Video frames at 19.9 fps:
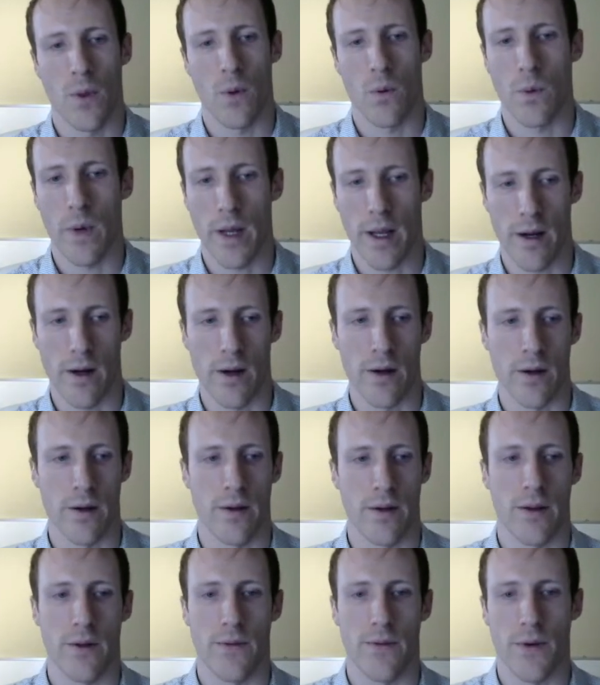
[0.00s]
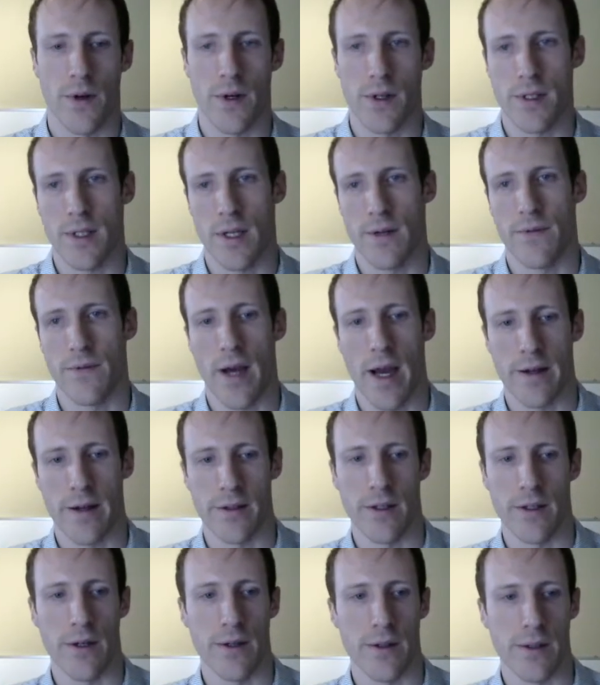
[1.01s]
where the first and
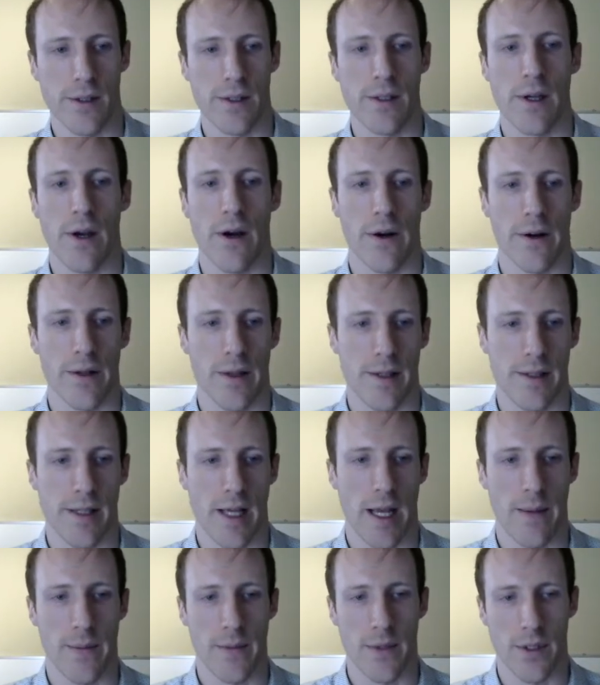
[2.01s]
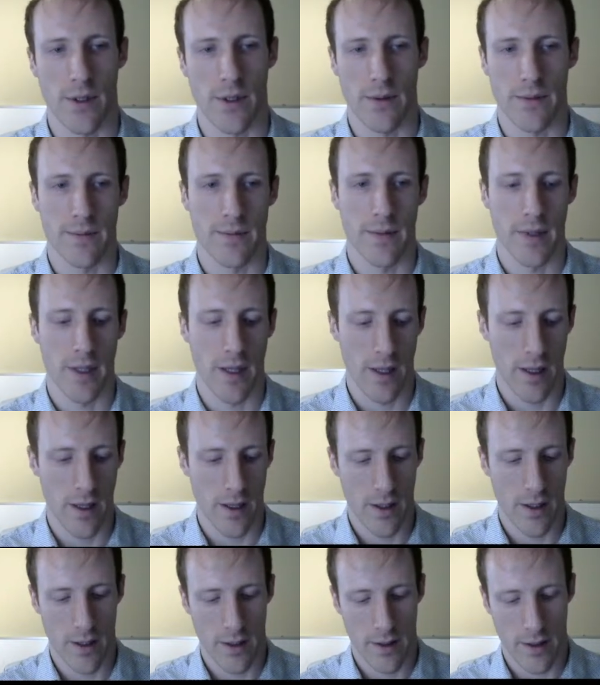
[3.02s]
final nodes are the same. So
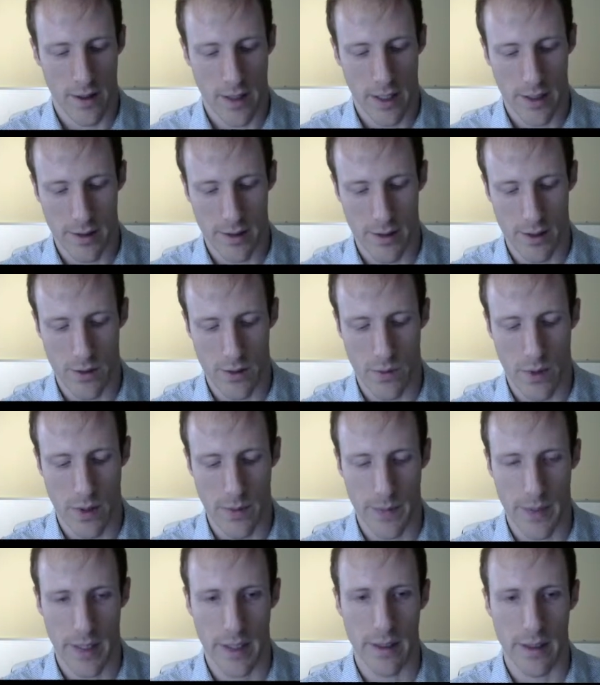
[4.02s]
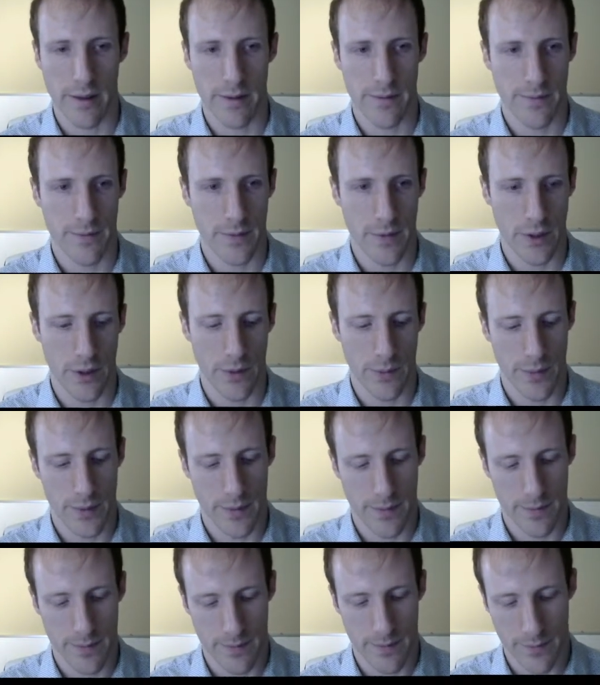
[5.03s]
it's just one big loop.
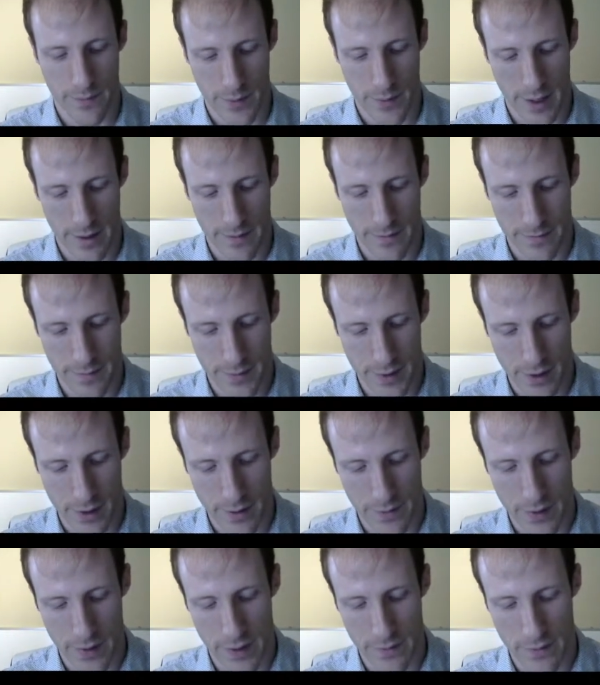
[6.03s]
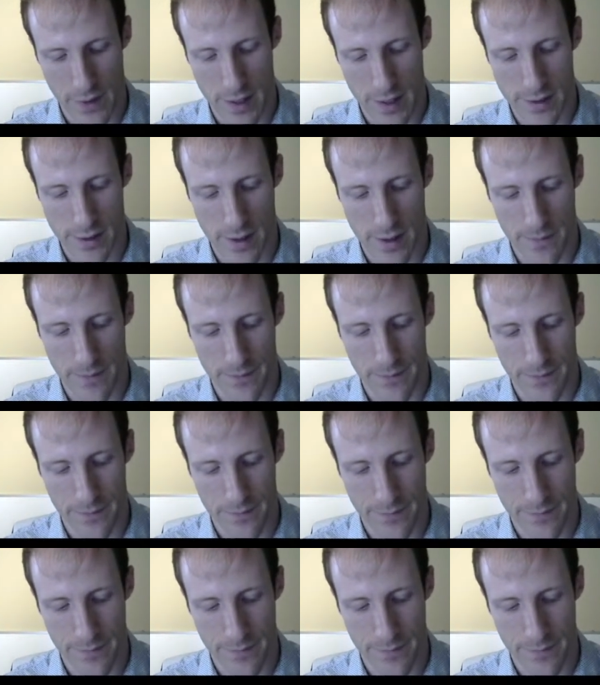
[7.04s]
Right? So if you can find some